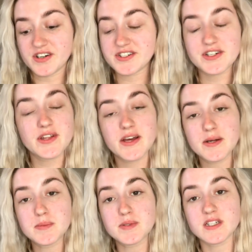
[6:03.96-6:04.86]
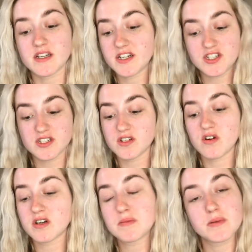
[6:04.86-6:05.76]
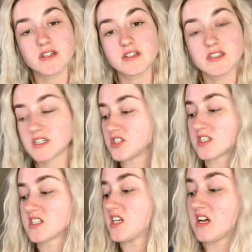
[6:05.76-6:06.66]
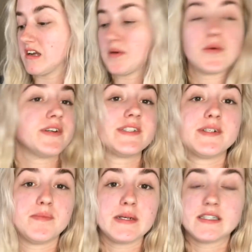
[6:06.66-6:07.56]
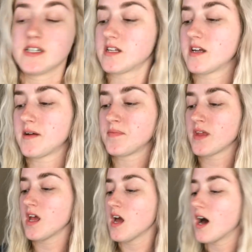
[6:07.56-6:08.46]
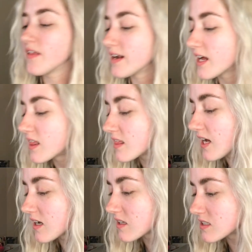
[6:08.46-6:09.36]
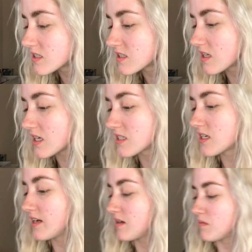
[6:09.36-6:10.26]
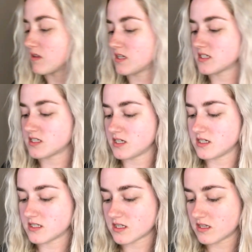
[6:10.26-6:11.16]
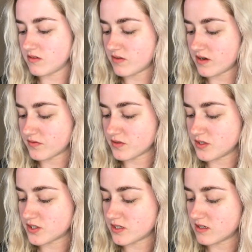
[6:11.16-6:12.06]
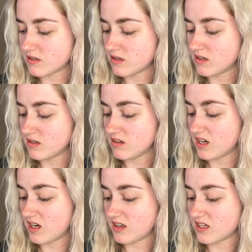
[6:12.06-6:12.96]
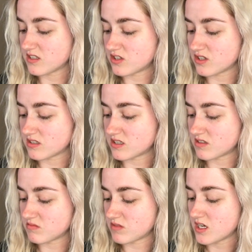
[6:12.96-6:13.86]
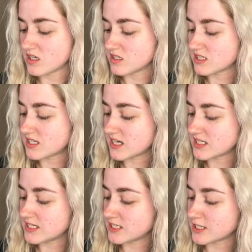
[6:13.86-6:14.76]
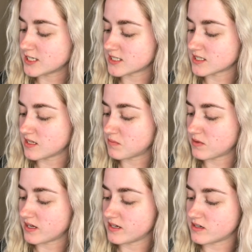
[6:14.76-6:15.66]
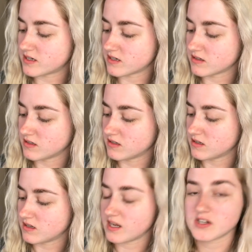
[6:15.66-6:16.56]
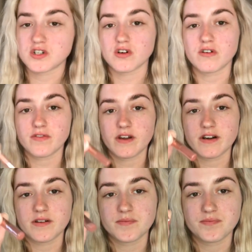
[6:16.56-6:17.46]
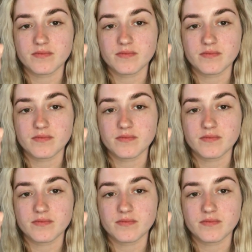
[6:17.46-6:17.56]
on your lips, and I just got it because I just seen it and I wanted it, basically. And then I think this is the last item. This is the Revolution, I think it's just Satin Kiss Lip Liner in Shaw Fair.